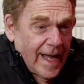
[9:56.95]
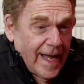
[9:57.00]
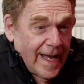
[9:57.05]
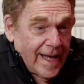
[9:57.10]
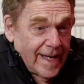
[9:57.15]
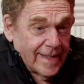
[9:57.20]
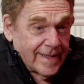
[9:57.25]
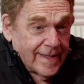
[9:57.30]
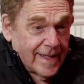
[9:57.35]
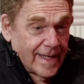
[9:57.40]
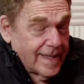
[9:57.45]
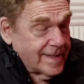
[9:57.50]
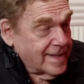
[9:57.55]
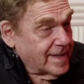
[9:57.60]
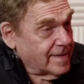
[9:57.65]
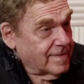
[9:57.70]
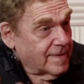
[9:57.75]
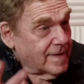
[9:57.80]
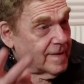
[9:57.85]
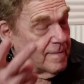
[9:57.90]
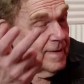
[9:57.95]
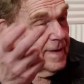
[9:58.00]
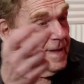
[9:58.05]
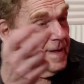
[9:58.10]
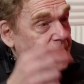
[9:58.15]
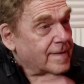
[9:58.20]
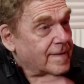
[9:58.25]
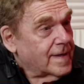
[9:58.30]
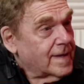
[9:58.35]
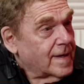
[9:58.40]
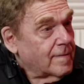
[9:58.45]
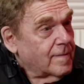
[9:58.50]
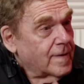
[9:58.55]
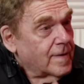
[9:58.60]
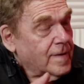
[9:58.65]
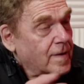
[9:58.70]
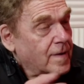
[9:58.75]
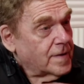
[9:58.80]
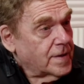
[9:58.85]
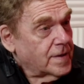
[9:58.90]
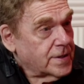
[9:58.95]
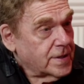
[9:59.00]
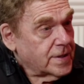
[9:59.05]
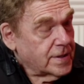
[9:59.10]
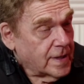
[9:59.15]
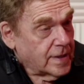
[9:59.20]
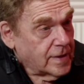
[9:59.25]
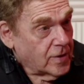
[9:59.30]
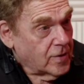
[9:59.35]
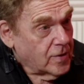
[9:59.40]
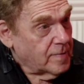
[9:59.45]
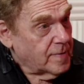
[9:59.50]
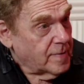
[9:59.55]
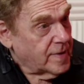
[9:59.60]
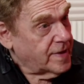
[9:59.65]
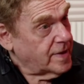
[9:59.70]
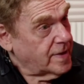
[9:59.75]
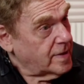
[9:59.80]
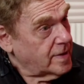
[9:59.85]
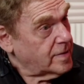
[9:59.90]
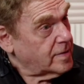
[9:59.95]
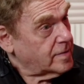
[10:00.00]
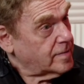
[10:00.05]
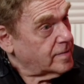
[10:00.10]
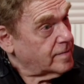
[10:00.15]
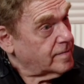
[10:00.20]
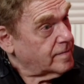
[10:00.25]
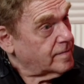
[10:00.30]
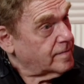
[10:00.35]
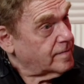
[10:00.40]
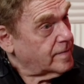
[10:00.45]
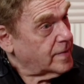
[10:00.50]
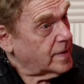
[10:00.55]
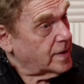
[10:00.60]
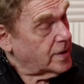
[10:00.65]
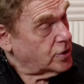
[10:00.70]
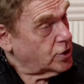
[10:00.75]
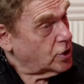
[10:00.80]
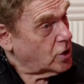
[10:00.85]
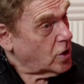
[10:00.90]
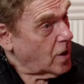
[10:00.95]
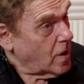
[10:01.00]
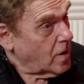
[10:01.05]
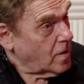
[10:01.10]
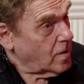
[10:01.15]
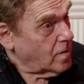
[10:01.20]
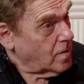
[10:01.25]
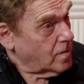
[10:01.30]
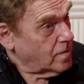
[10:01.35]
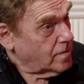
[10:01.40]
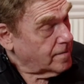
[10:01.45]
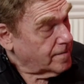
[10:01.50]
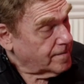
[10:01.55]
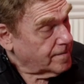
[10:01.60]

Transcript: And I did really well. And then I went and auditioned at the Goodman Theater in Chicago.